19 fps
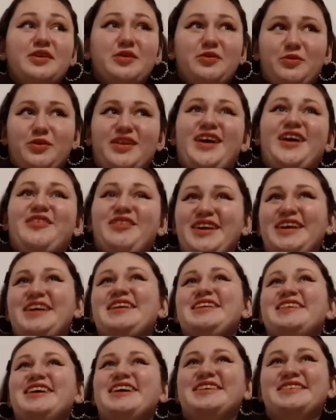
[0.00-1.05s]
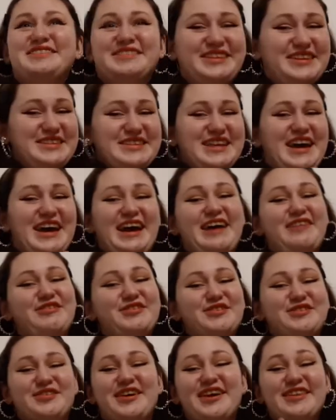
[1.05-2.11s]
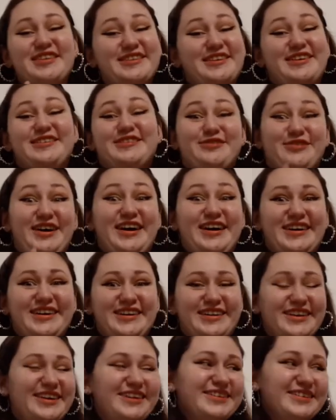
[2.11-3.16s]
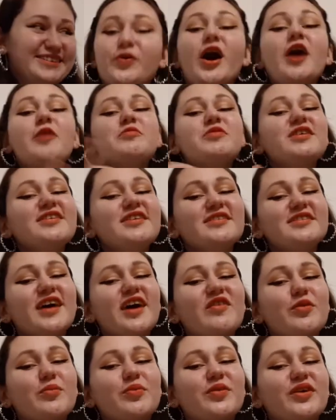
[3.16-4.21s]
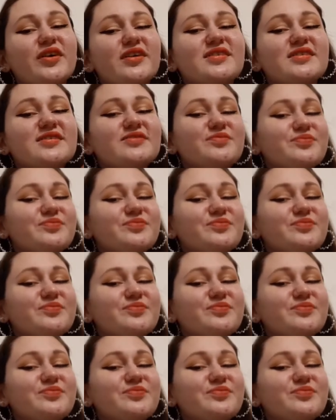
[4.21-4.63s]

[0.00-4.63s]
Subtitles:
what I read because I haven't read in a while. I'm reading now a book.